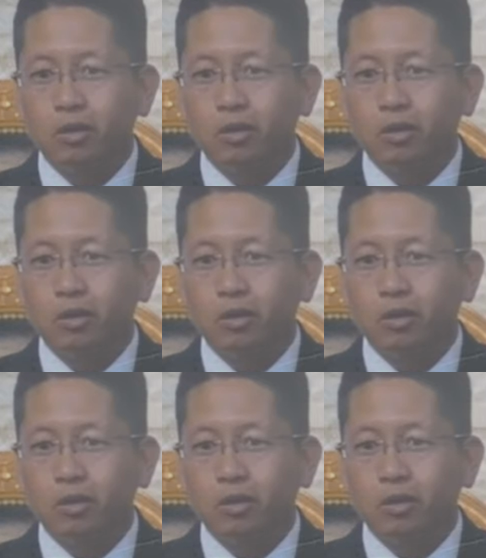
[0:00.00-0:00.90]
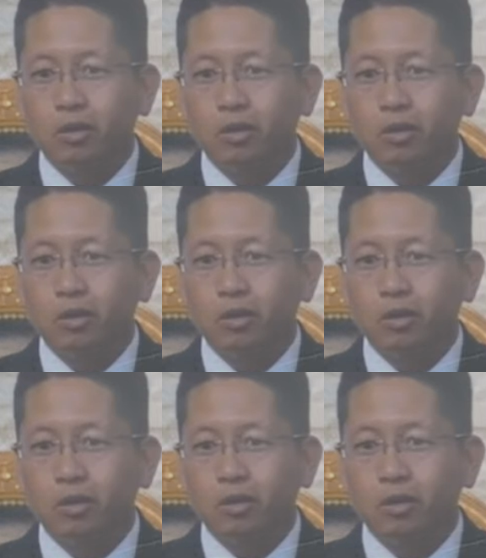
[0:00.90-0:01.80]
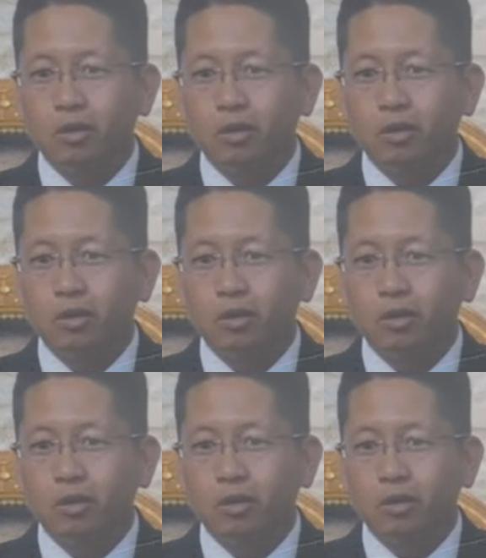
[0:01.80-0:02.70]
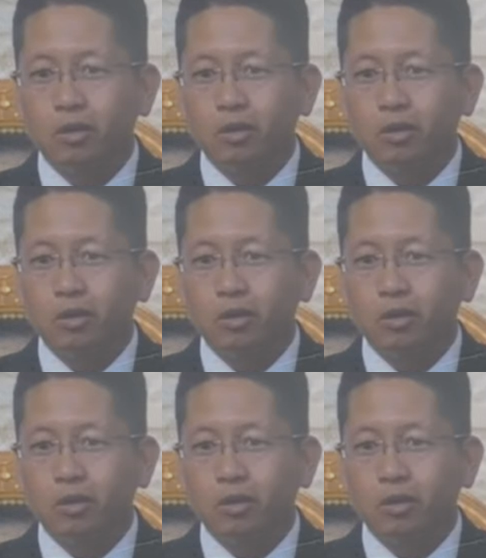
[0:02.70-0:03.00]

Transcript: (no lip movement)